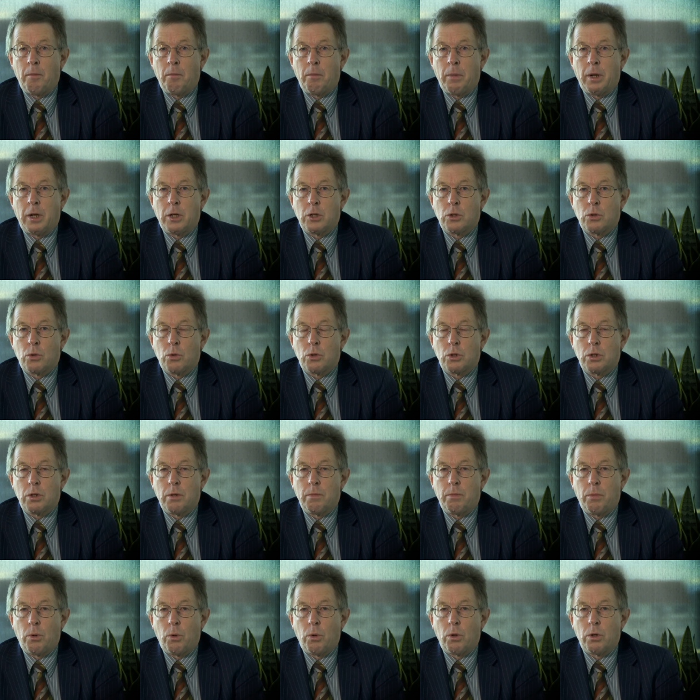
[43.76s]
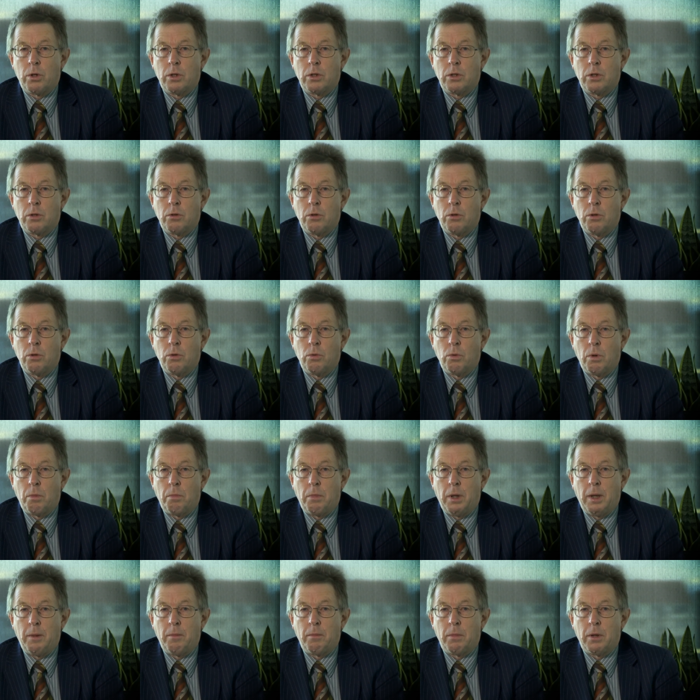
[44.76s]
But it's also important to
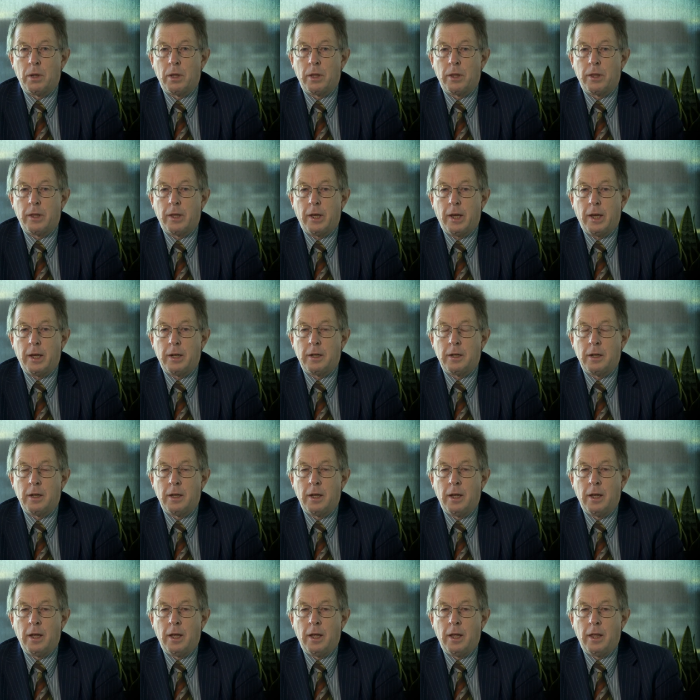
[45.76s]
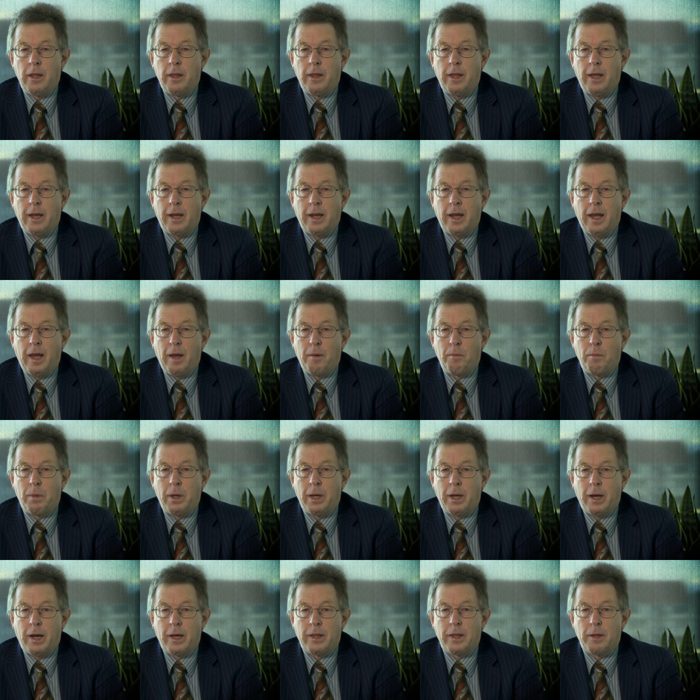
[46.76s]
remember that there can
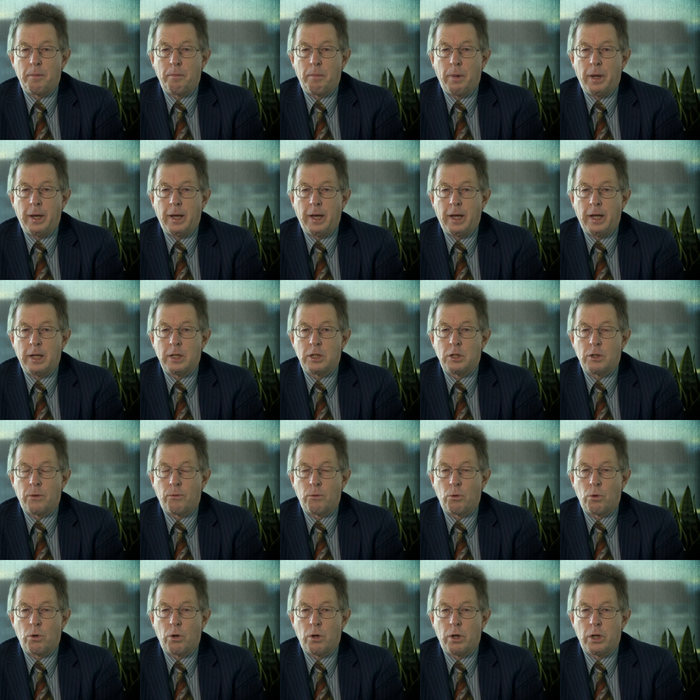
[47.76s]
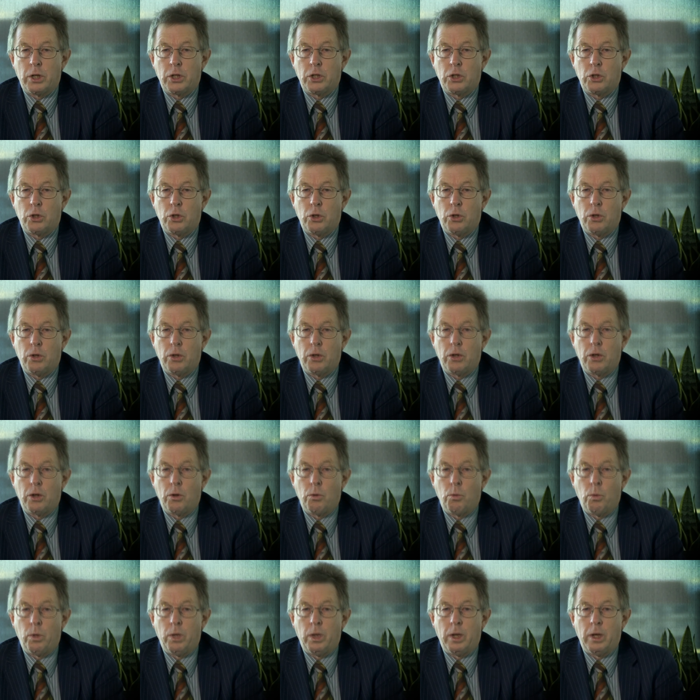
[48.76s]
be other parts of Christchurch
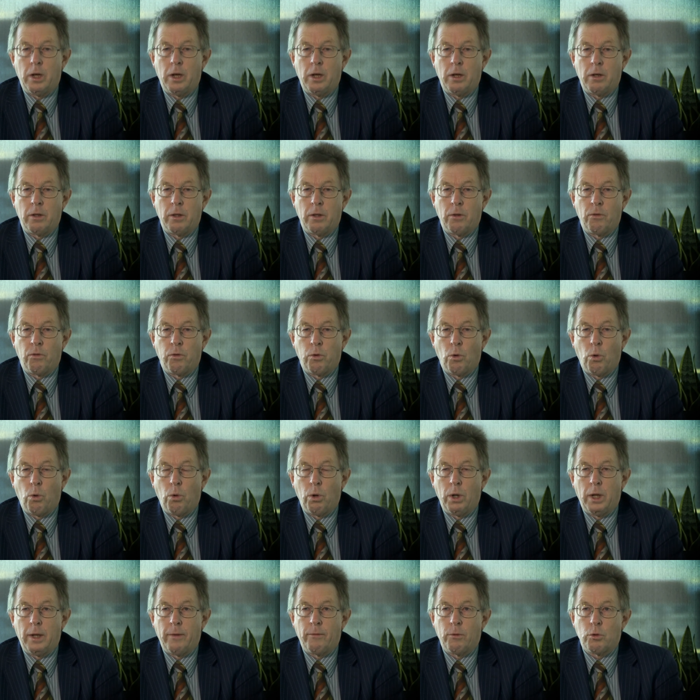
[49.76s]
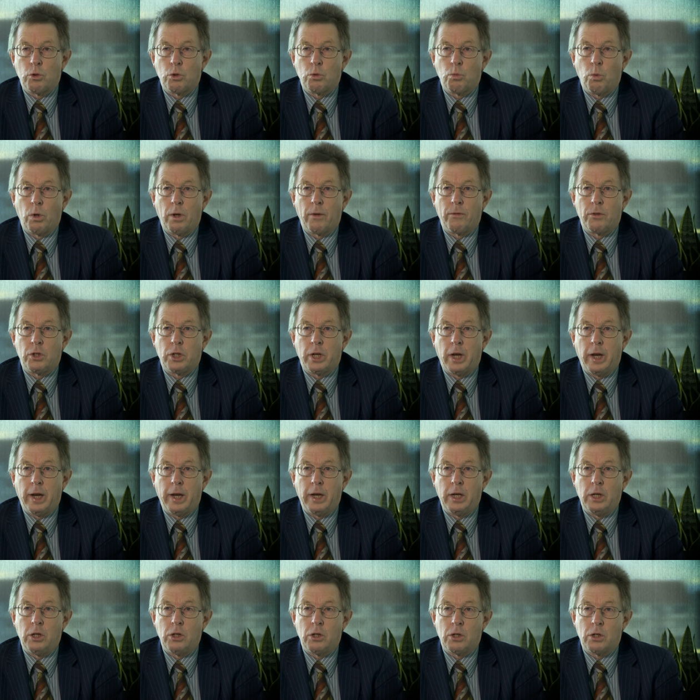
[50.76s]
where the floor levels will have
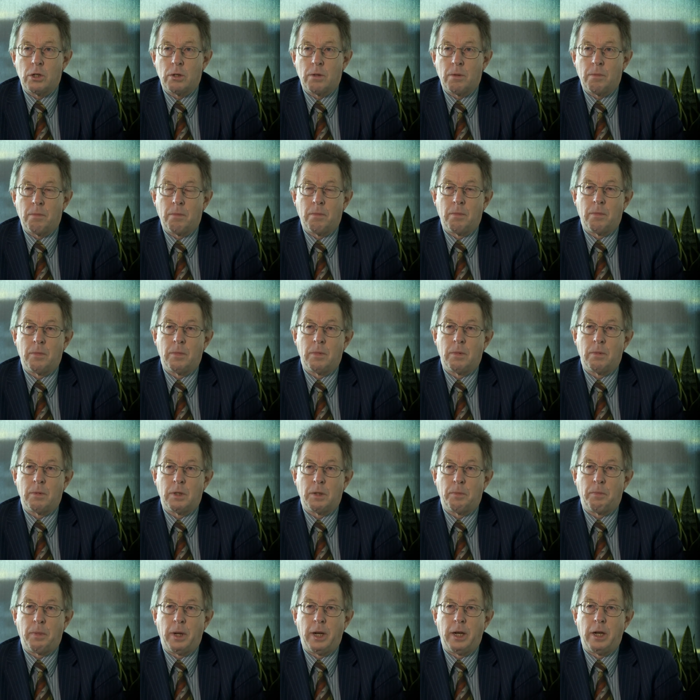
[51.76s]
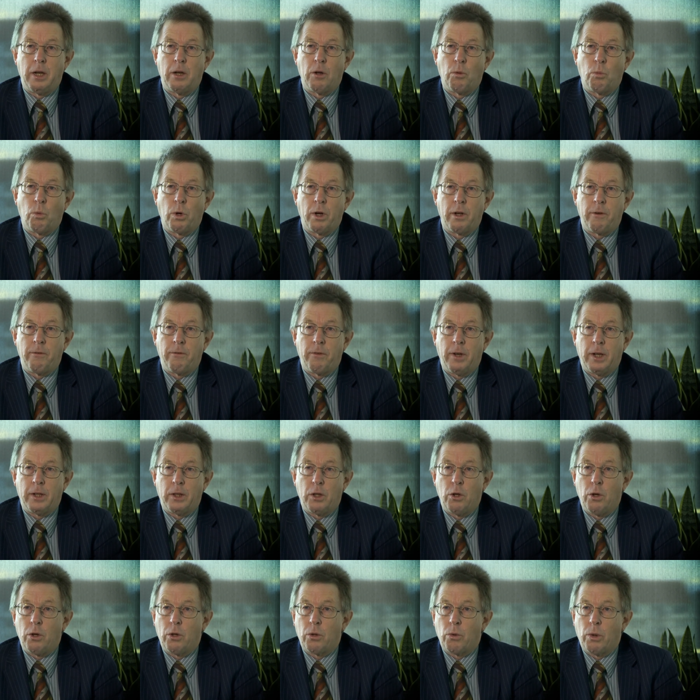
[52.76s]
changed depending on what
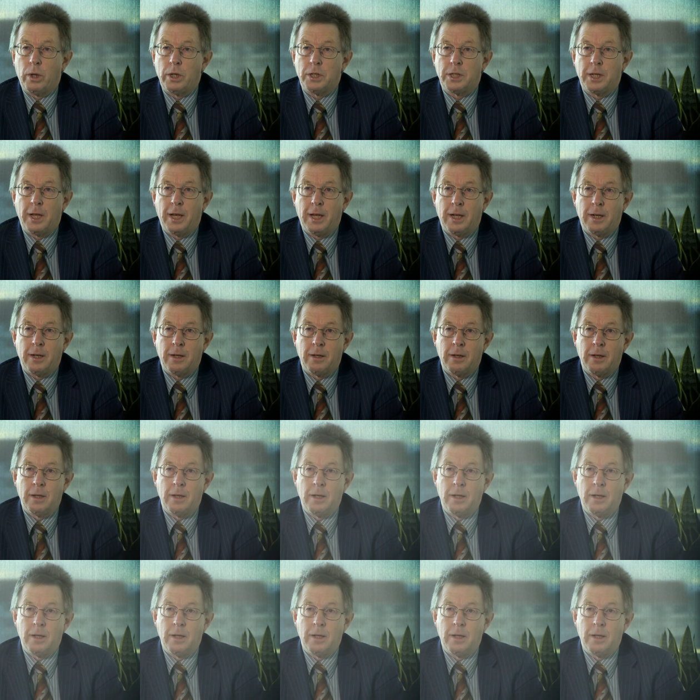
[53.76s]
effect the earthquakes had.